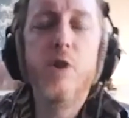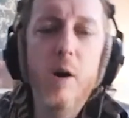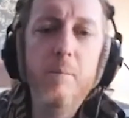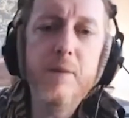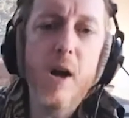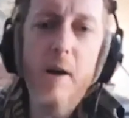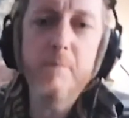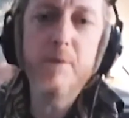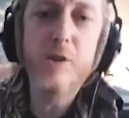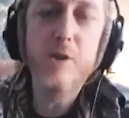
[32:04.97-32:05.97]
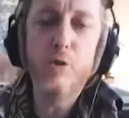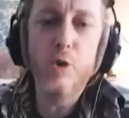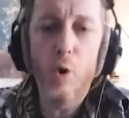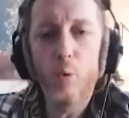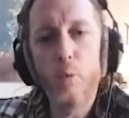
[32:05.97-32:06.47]
sometimes you
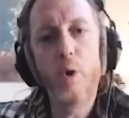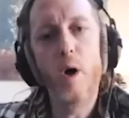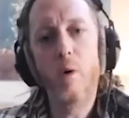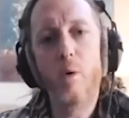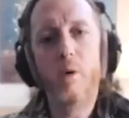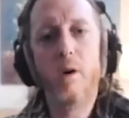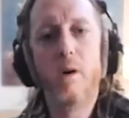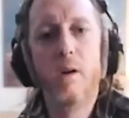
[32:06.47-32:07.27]
don't know.